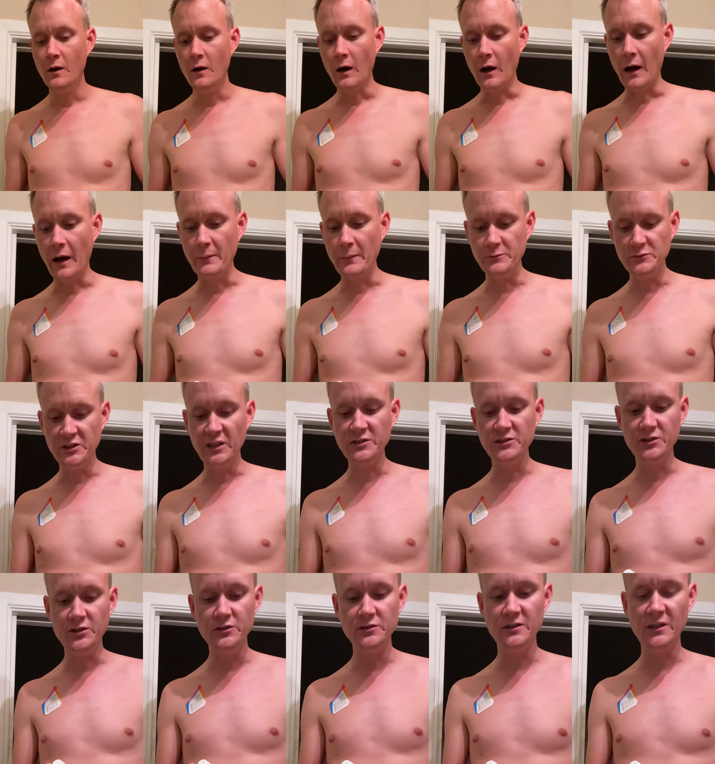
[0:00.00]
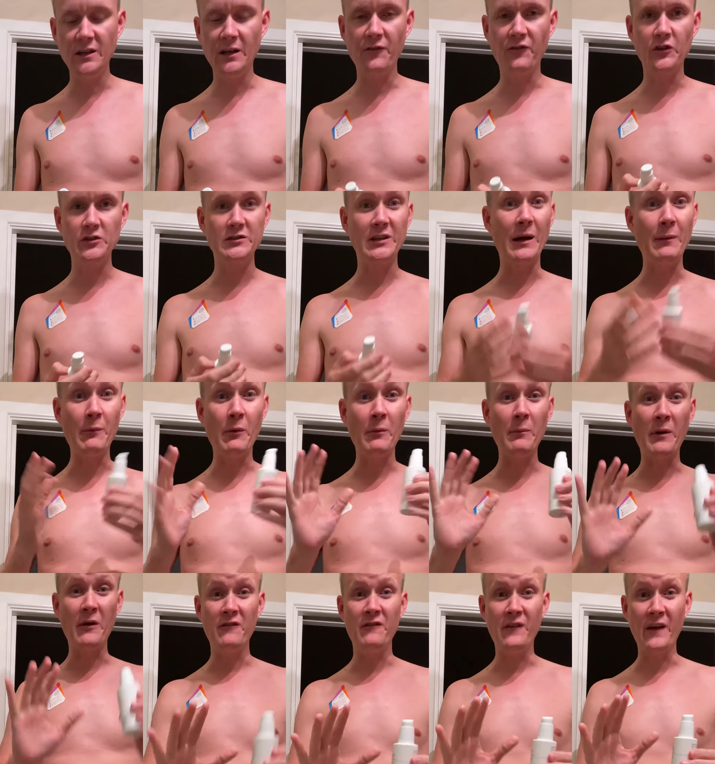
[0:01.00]
I'm just using it first time on
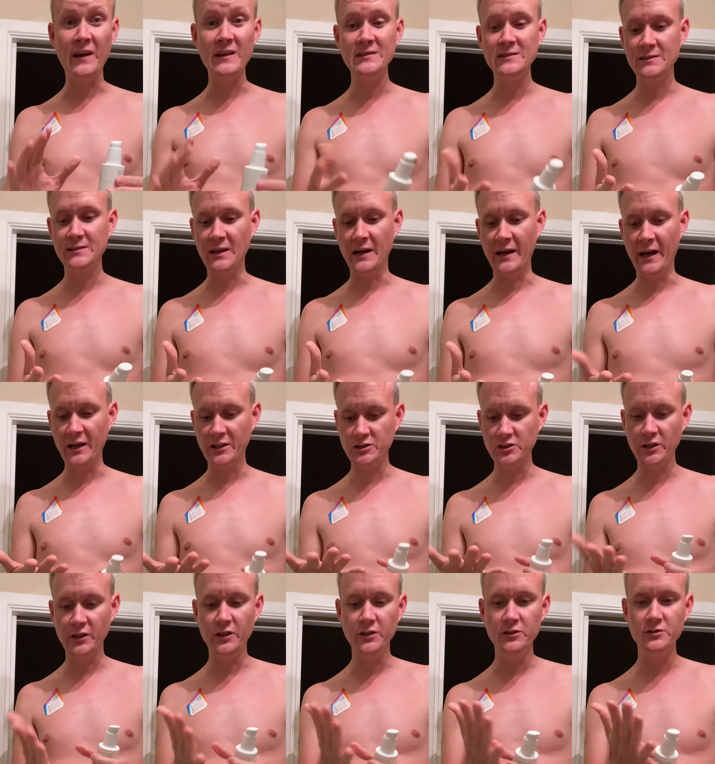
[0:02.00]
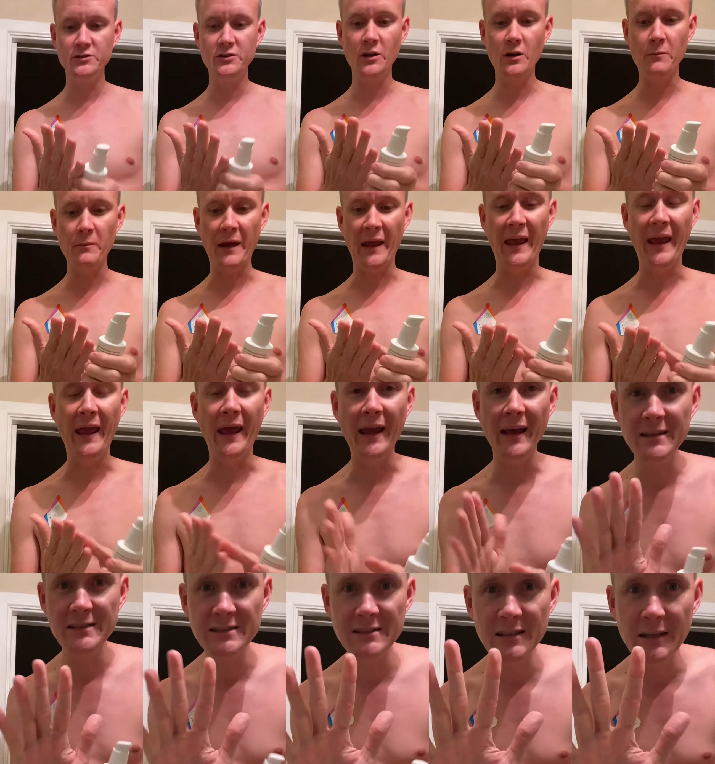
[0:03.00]
my face. I actually used it on my
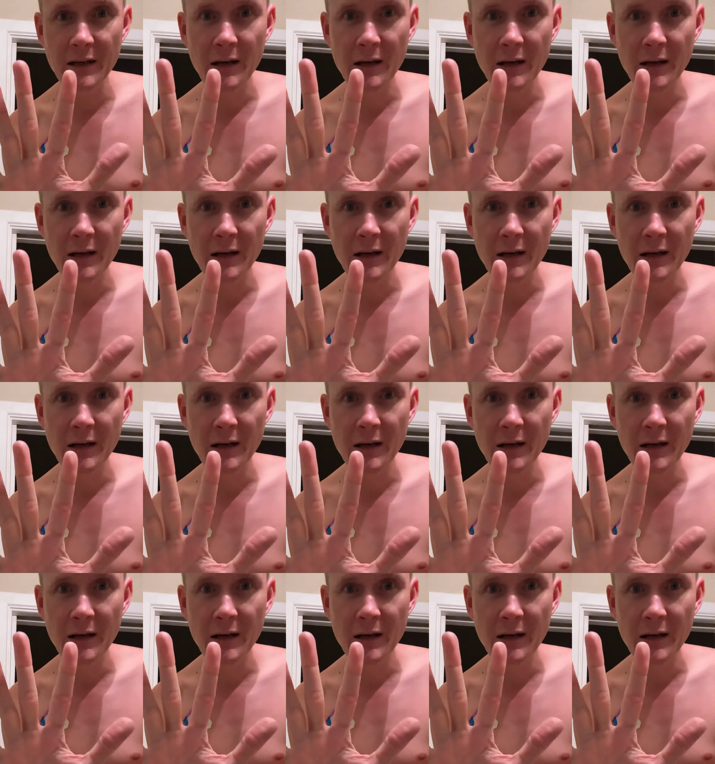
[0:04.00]
hands.